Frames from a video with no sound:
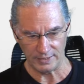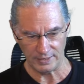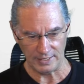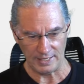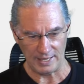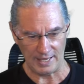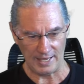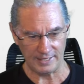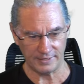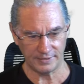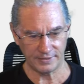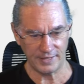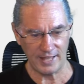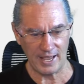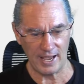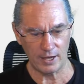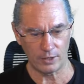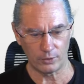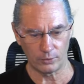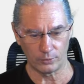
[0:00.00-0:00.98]
And
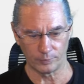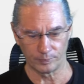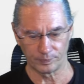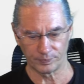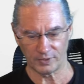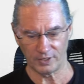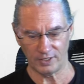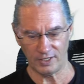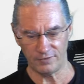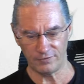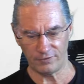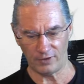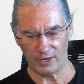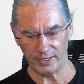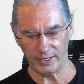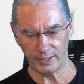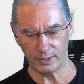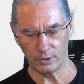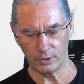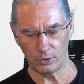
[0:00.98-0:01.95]
now, if I
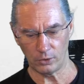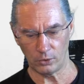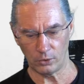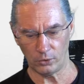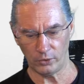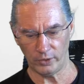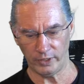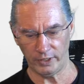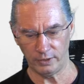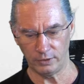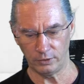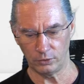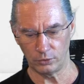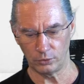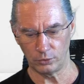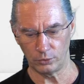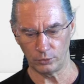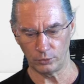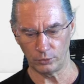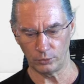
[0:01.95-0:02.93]
go
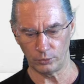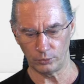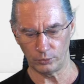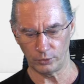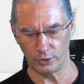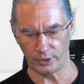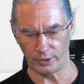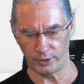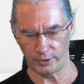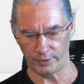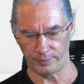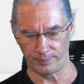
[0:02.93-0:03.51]
into the